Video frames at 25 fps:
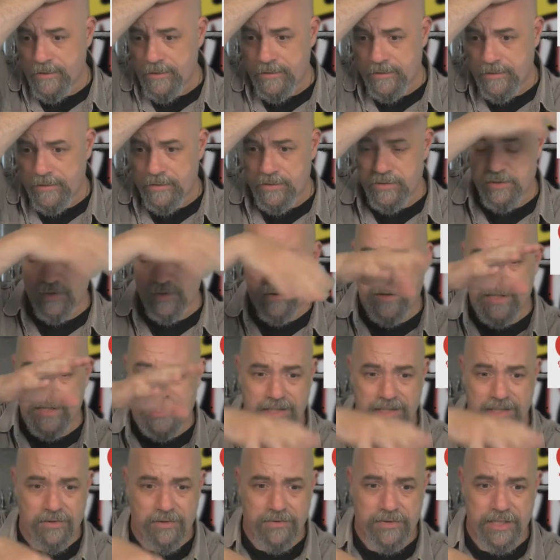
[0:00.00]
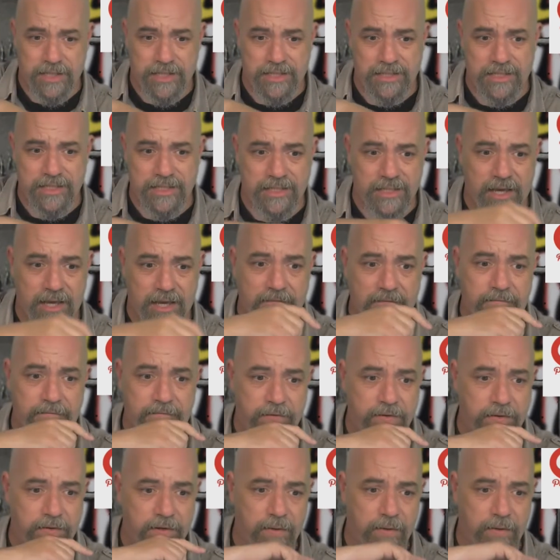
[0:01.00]
there's already little things in there for,
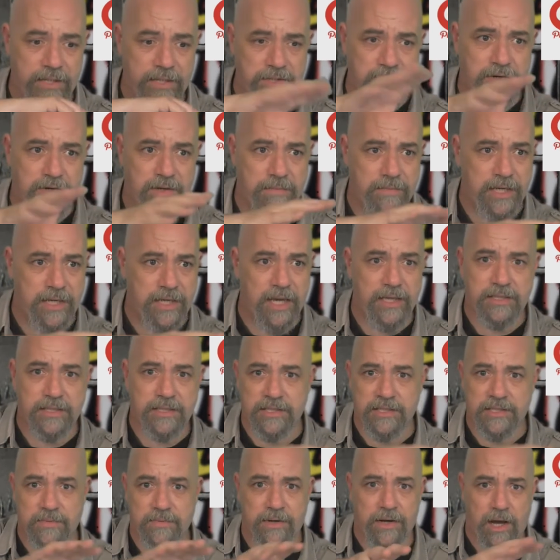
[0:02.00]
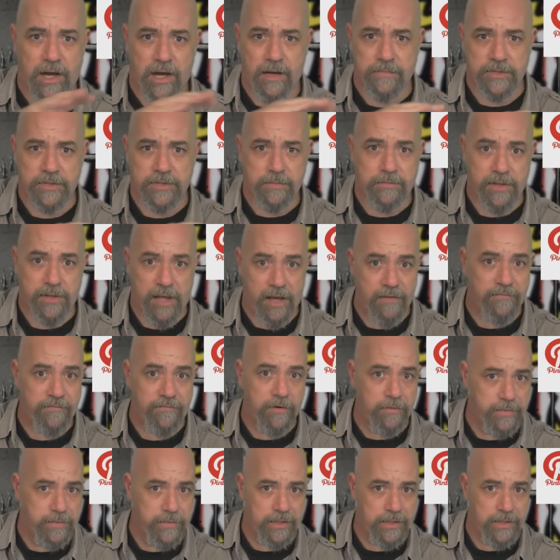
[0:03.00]
you know, extreme cases where it harms your
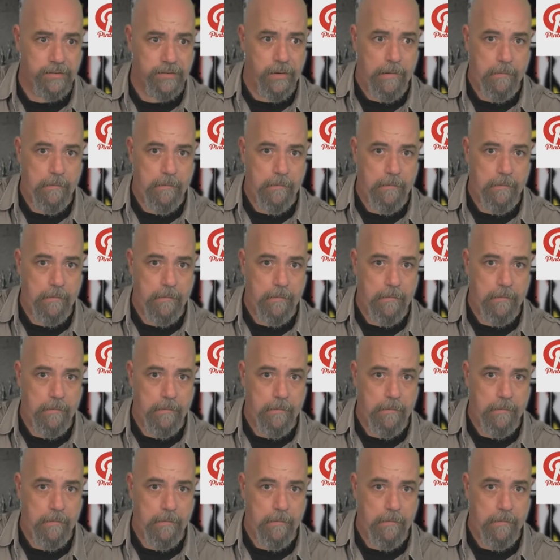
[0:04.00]
platform. You can